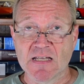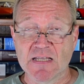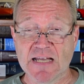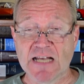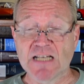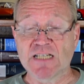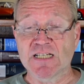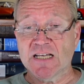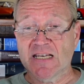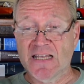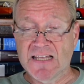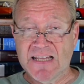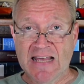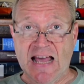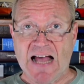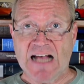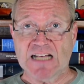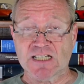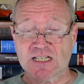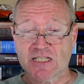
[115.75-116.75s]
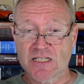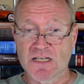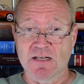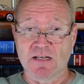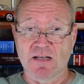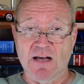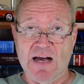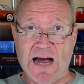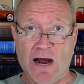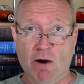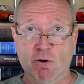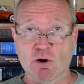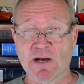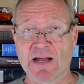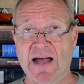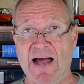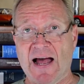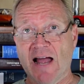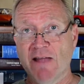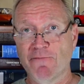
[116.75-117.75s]
They said, "Yes, our
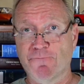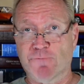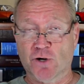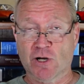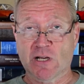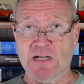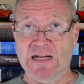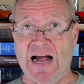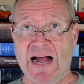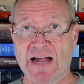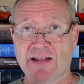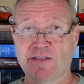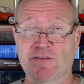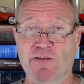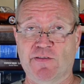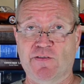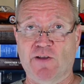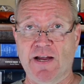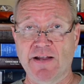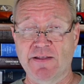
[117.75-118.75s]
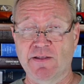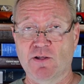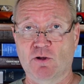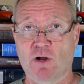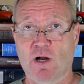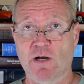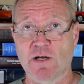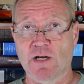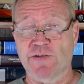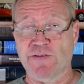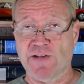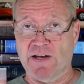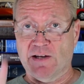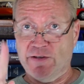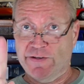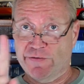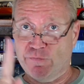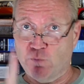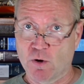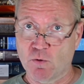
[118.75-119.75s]
guy forgot to tighten the lug nuts on at
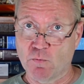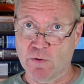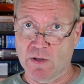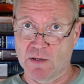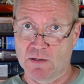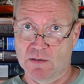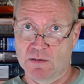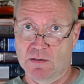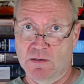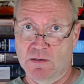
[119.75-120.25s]
least one wheel.